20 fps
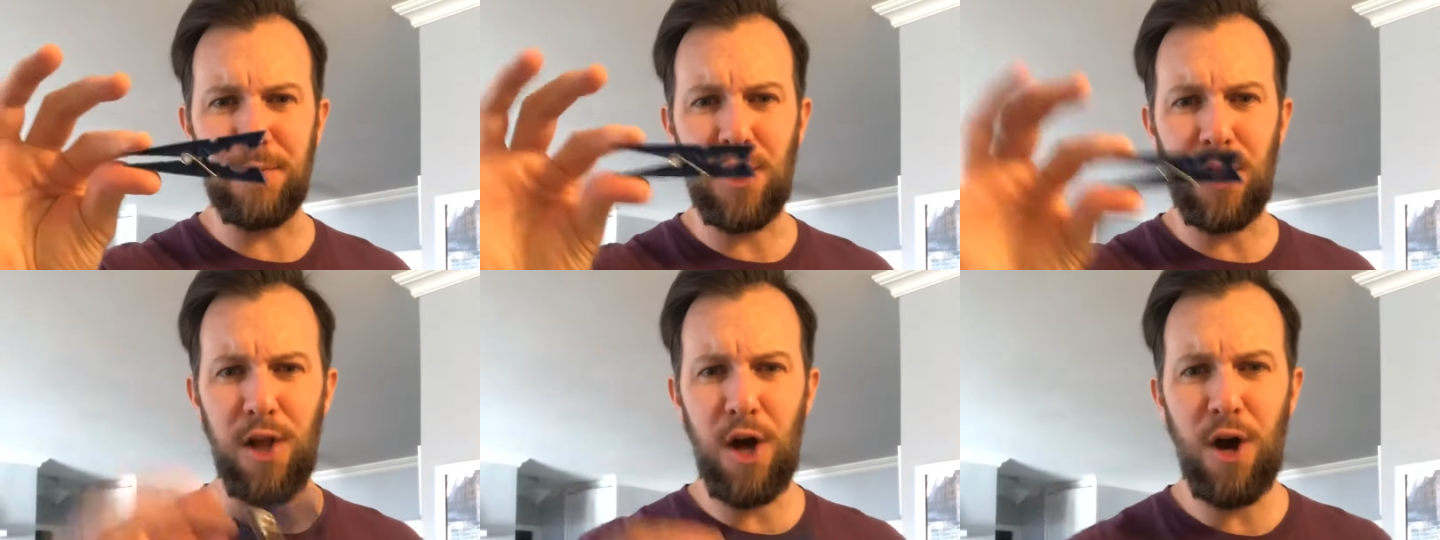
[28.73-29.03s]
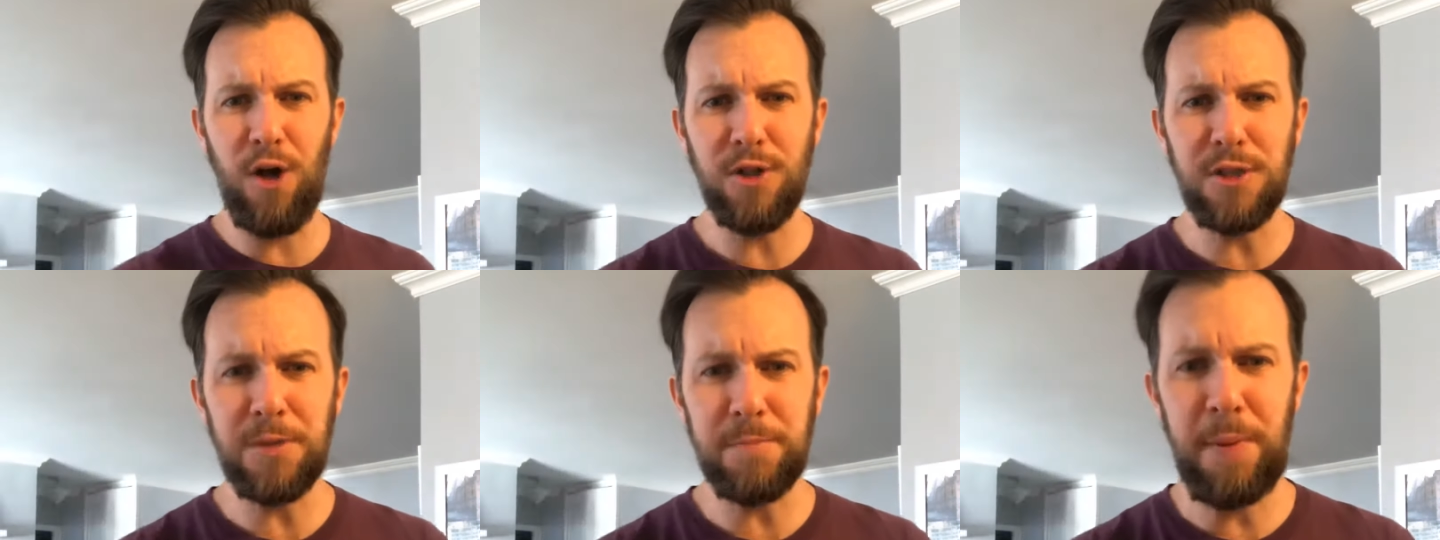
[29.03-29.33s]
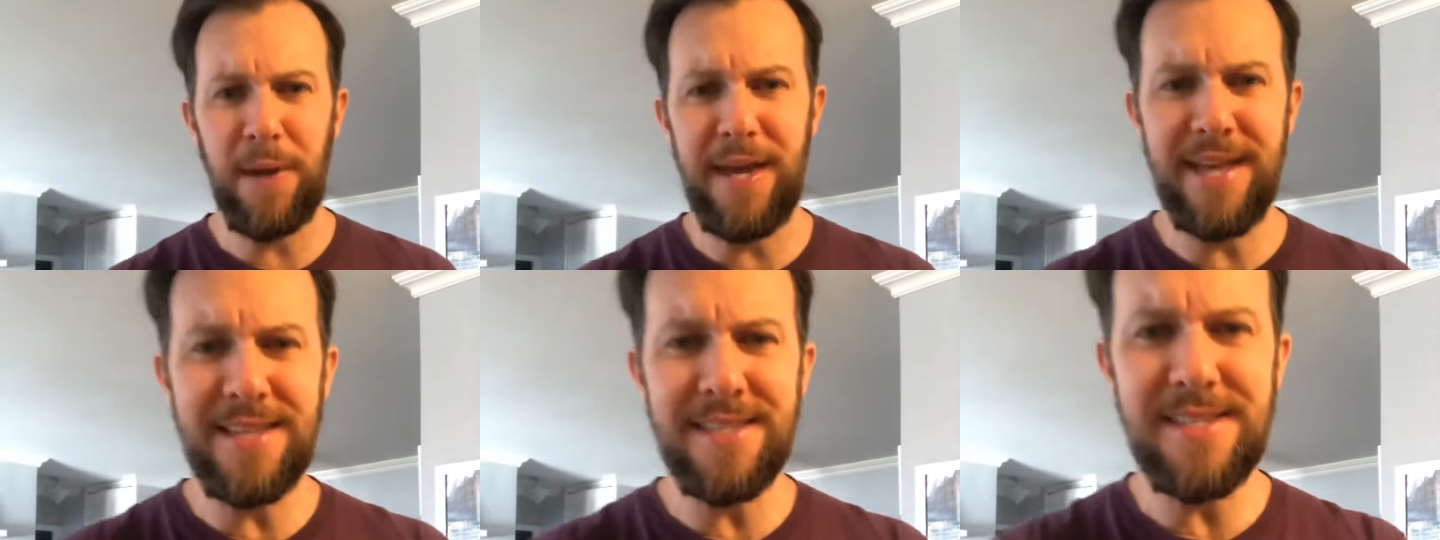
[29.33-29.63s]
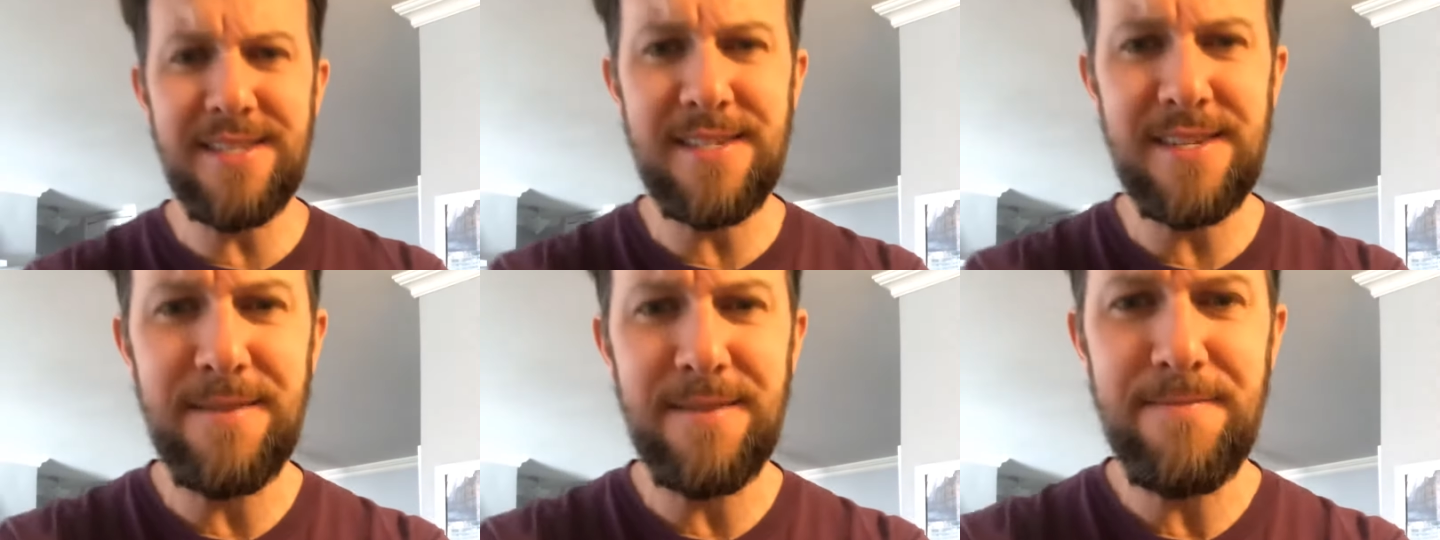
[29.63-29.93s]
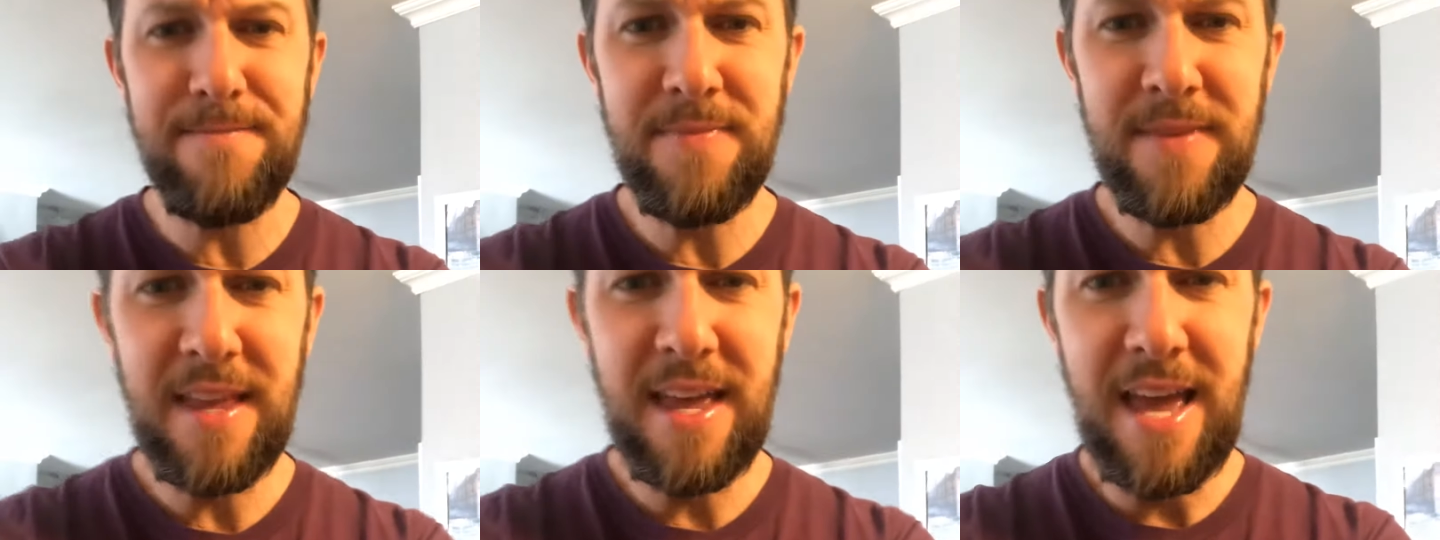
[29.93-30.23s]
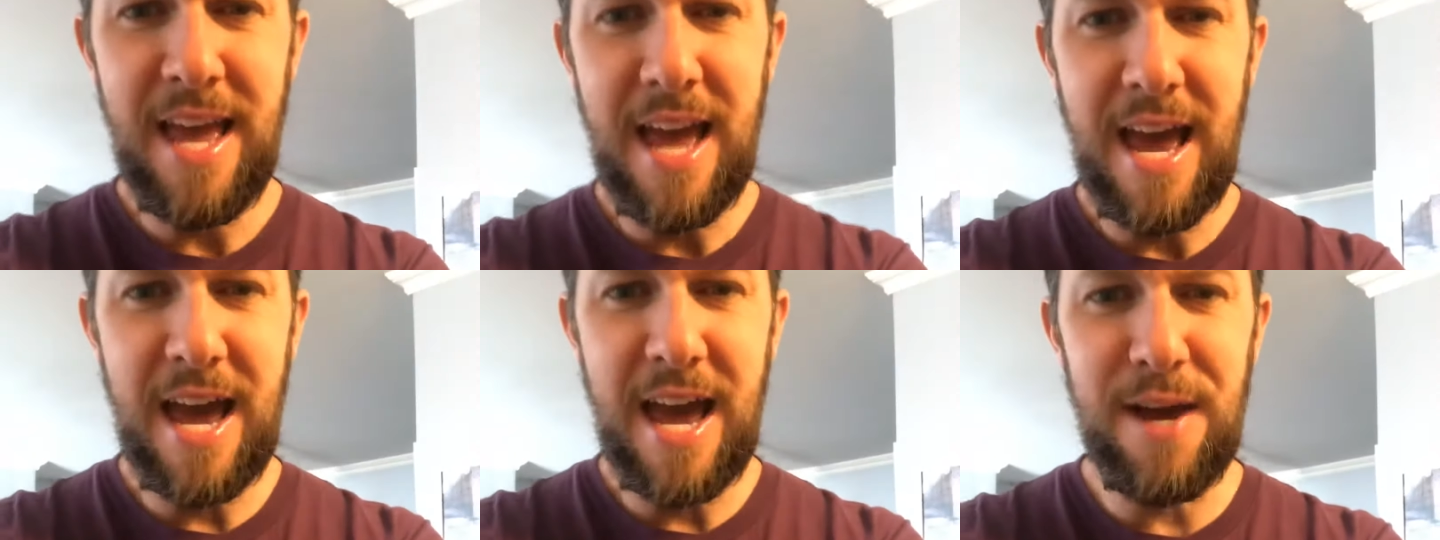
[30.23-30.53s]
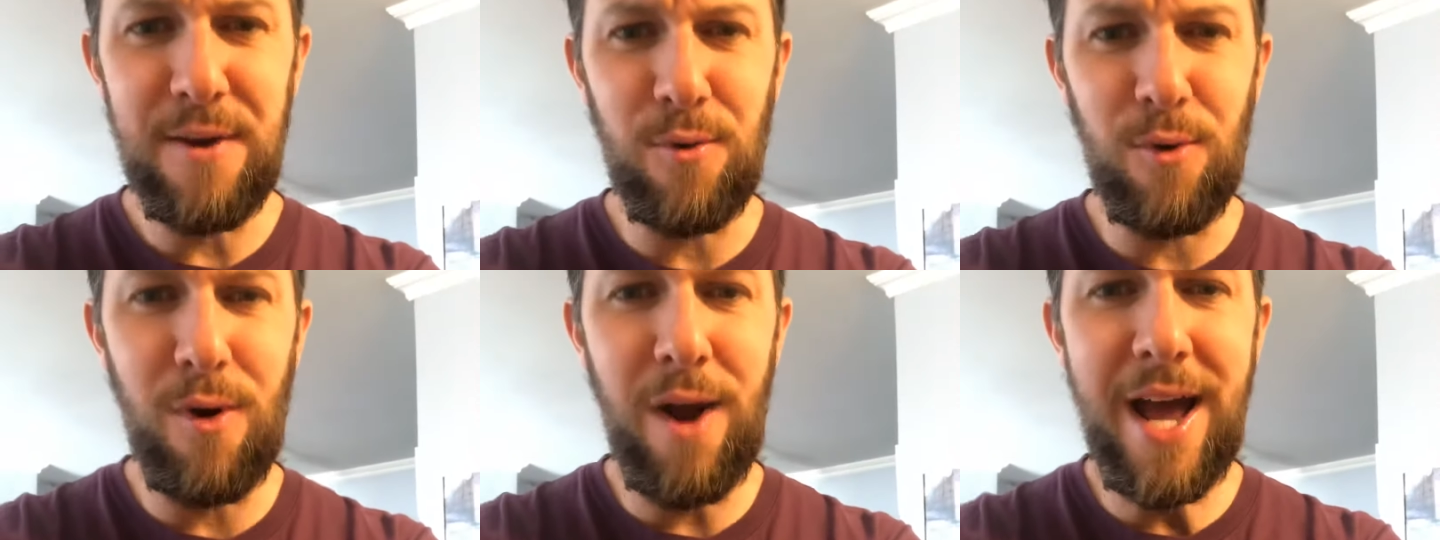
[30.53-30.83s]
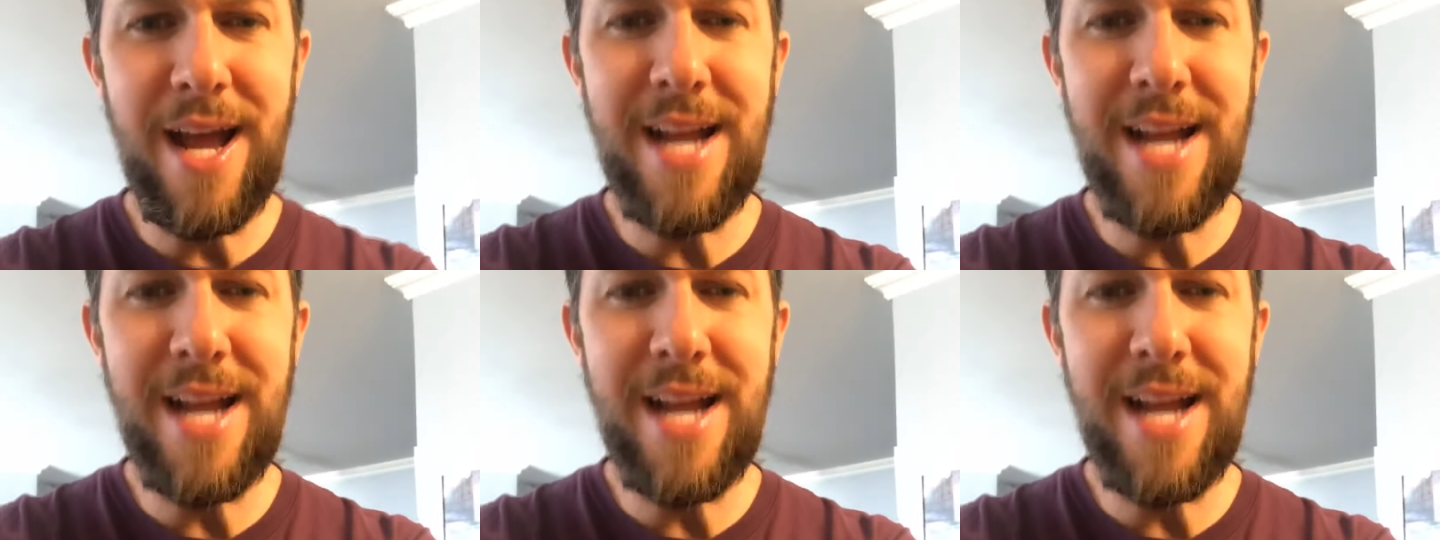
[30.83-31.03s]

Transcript: clothespins and right